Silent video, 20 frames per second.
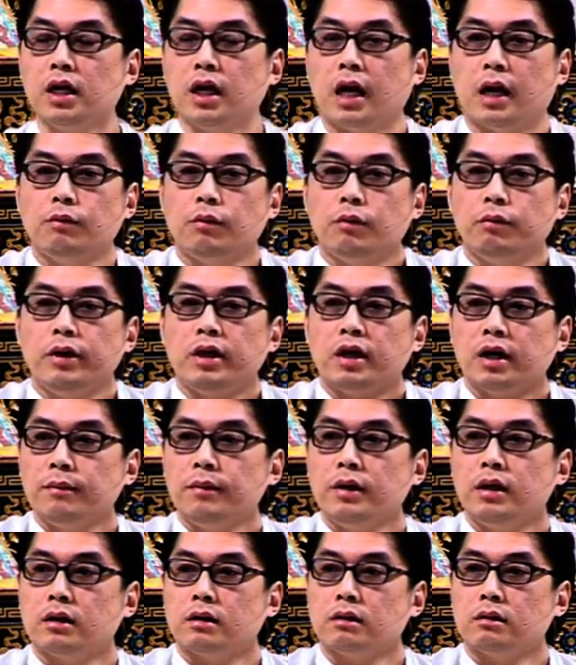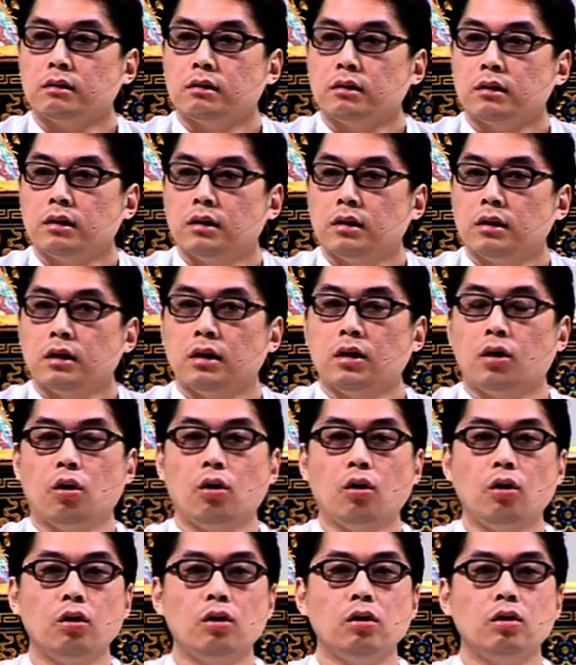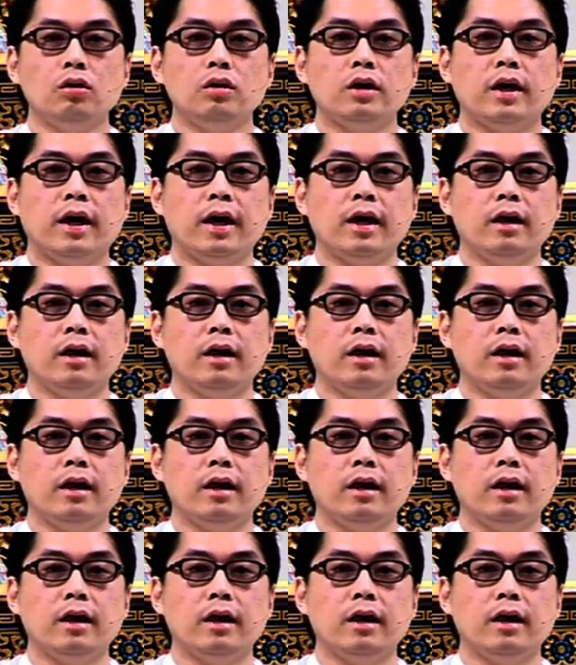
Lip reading: And when we come here, all the